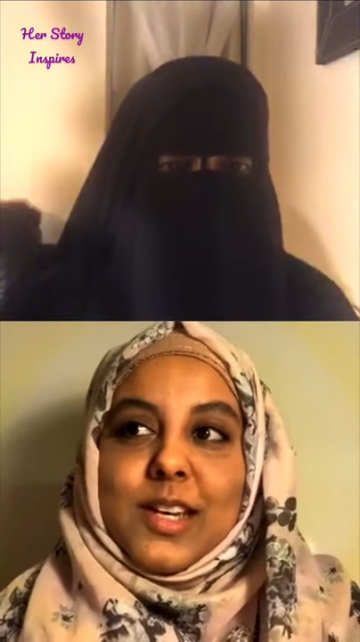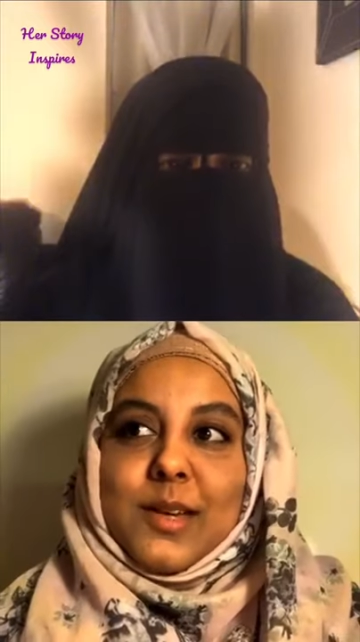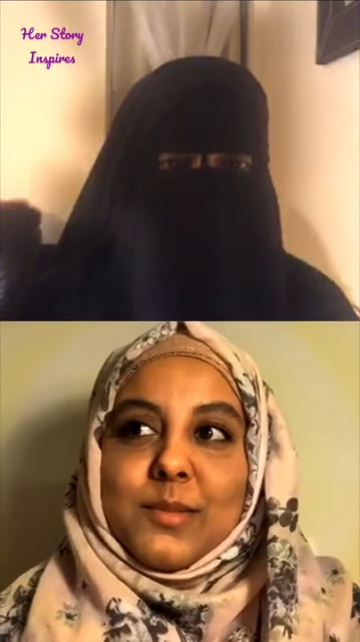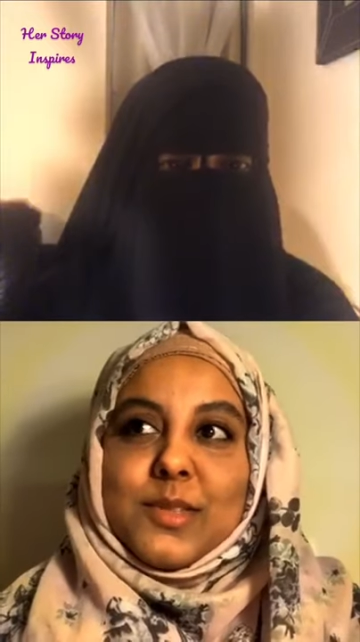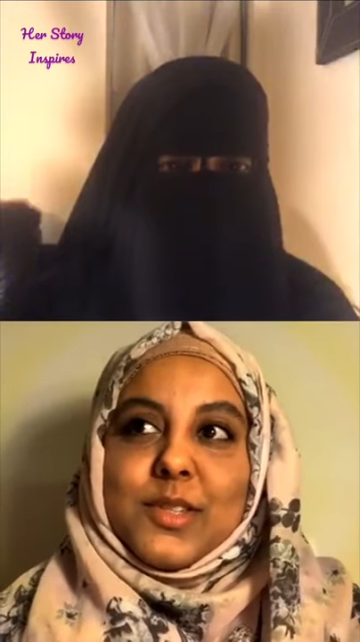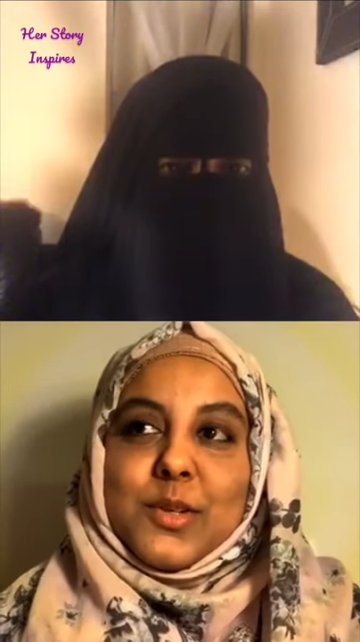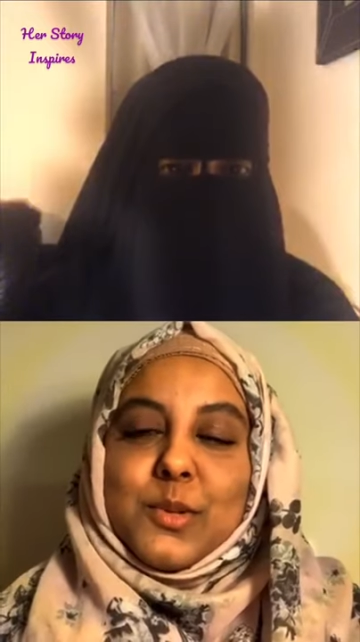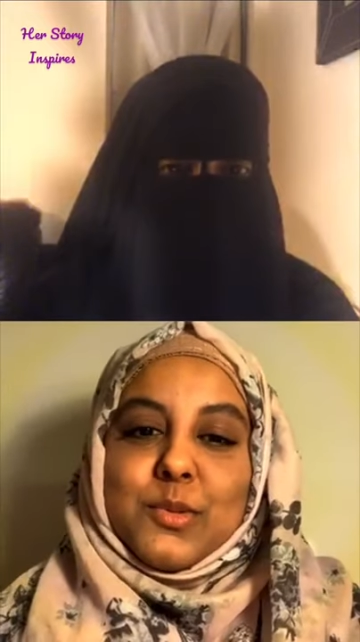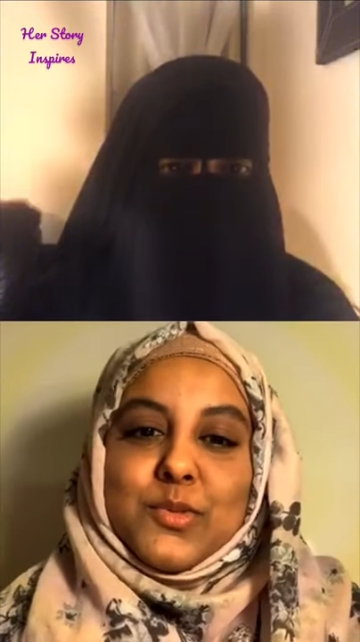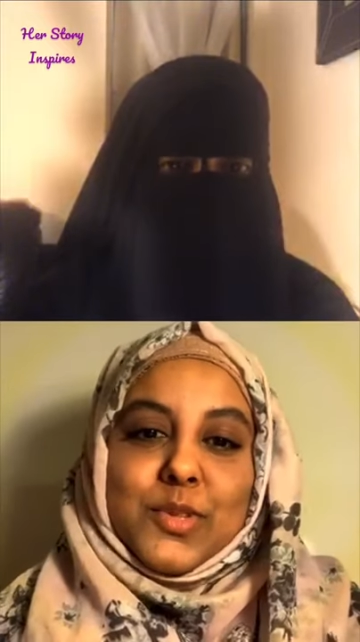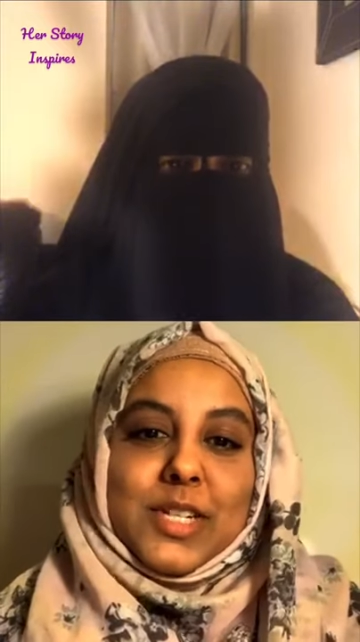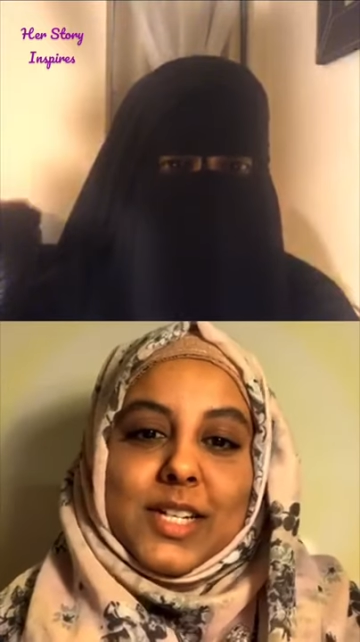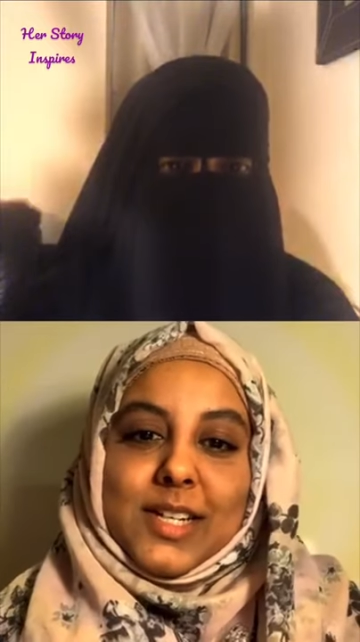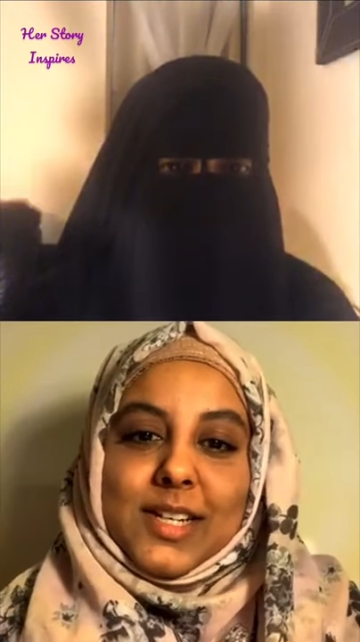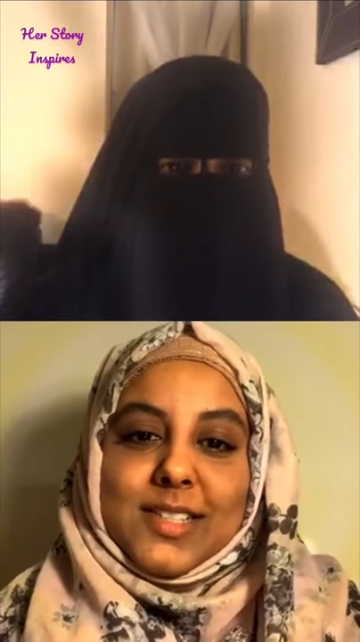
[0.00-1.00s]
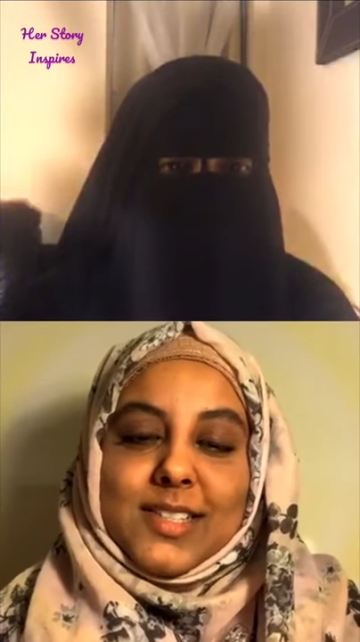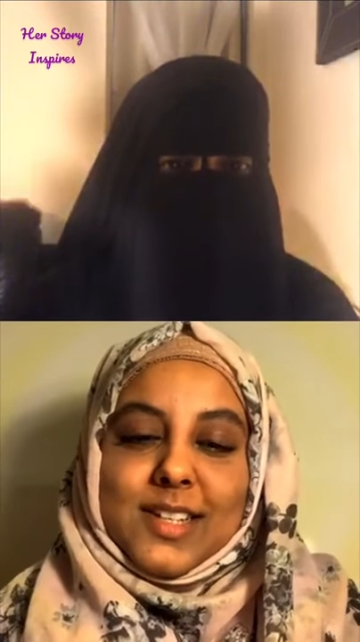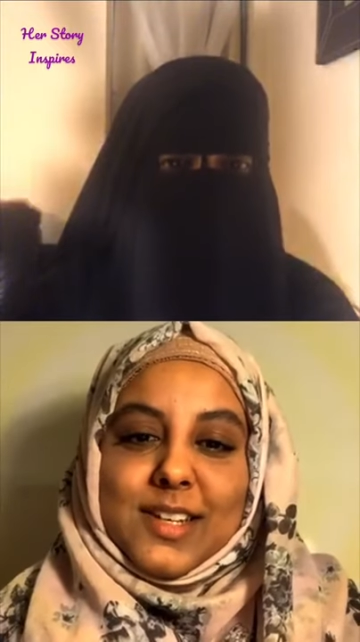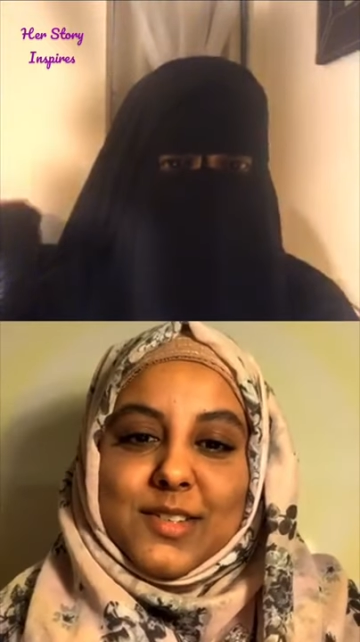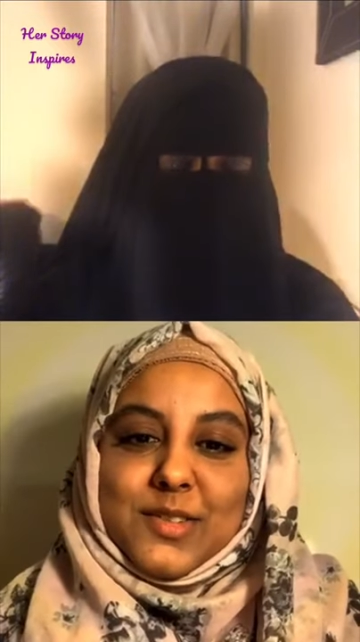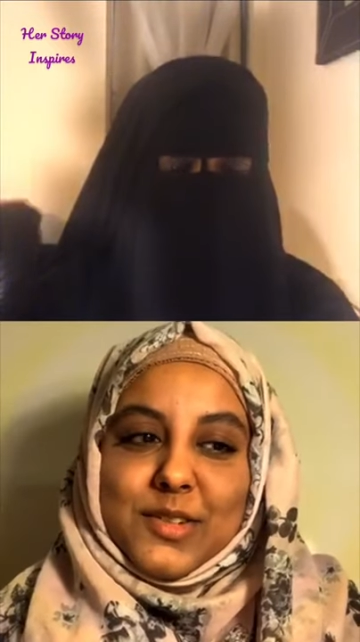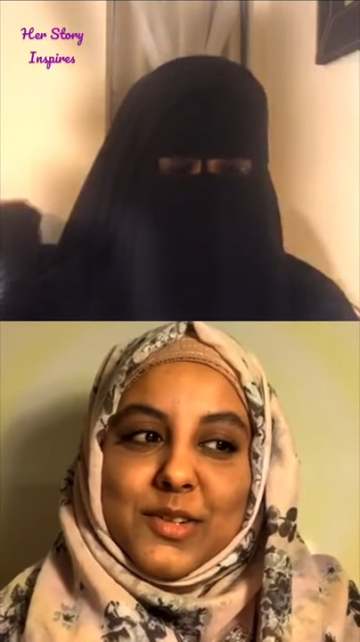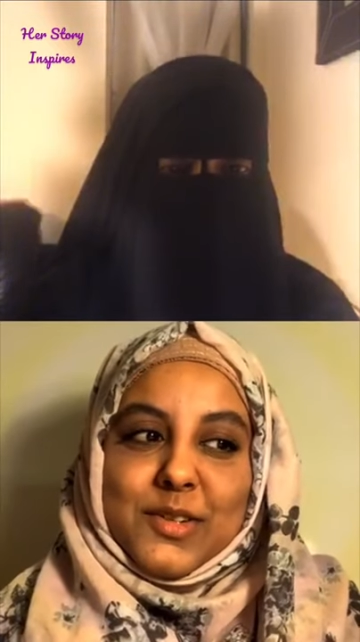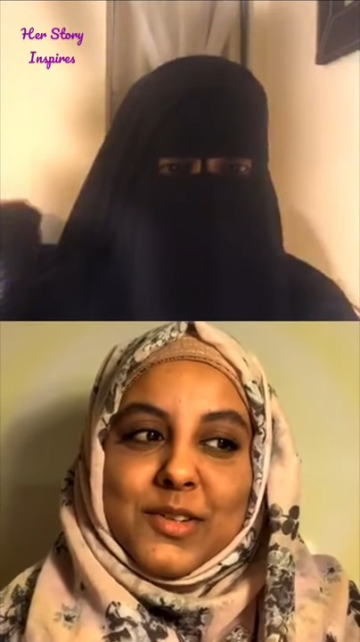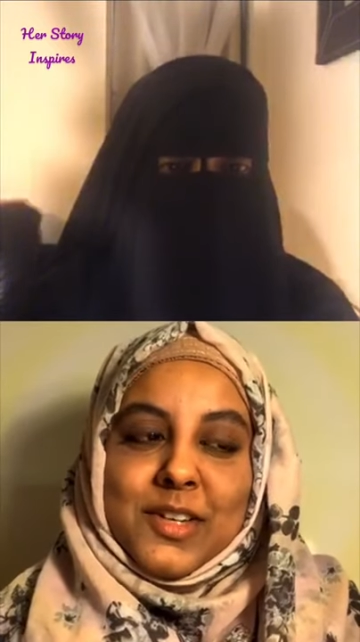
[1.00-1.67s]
So it was really nice to get to know